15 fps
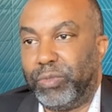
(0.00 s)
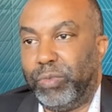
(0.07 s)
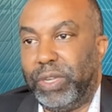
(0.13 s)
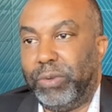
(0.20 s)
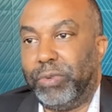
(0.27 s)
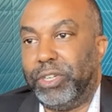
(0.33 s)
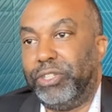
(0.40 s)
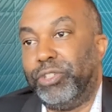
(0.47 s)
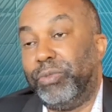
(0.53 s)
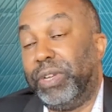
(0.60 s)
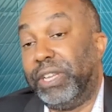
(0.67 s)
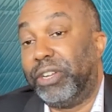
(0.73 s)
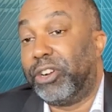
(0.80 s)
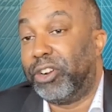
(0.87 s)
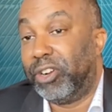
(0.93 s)
We were
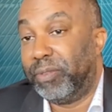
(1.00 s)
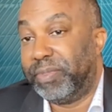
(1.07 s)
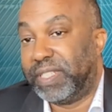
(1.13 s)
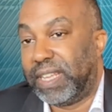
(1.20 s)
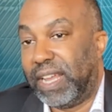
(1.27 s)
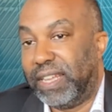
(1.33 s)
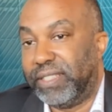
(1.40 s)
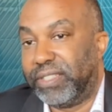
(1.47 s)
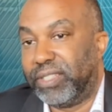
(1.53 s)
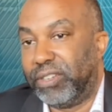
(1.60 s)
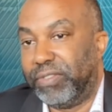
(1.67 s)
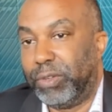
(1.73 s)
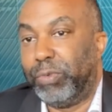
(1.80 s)
doing curbside service.